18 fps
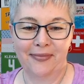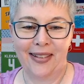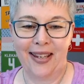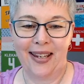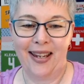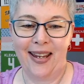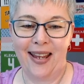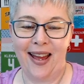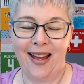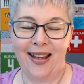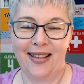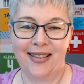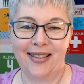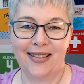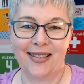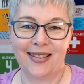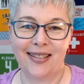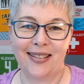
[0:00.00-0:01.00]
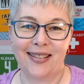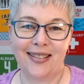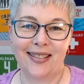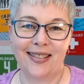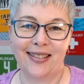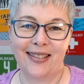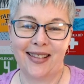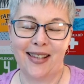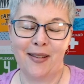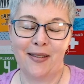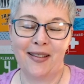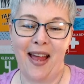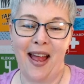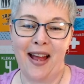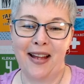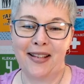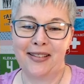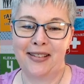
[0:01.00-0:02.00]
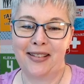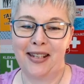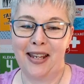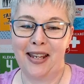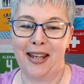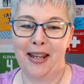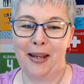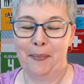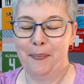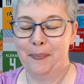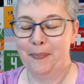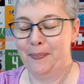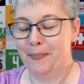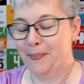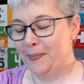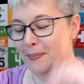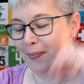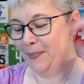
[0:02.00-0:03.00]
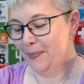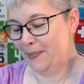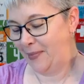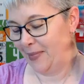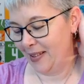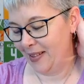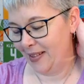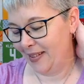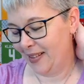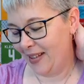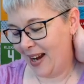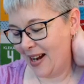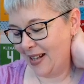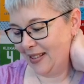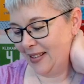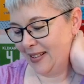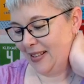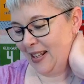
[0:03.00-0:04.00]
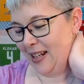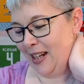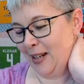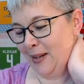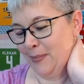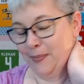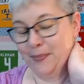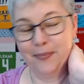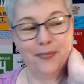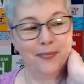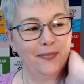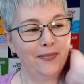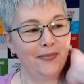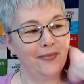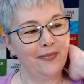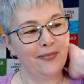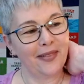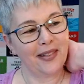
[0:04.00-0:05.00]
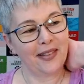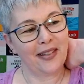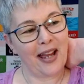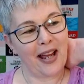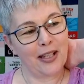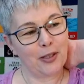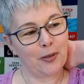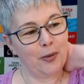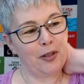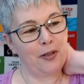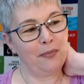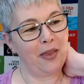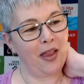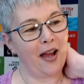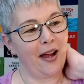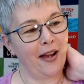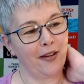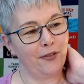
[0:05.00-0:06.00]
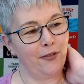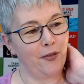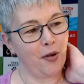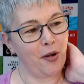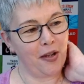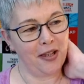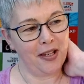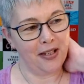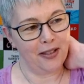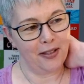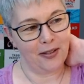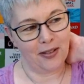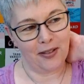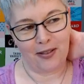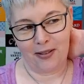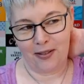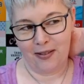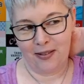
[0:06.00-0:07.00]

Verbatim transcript: Yes, the last seam, last seam, last quilt block for this,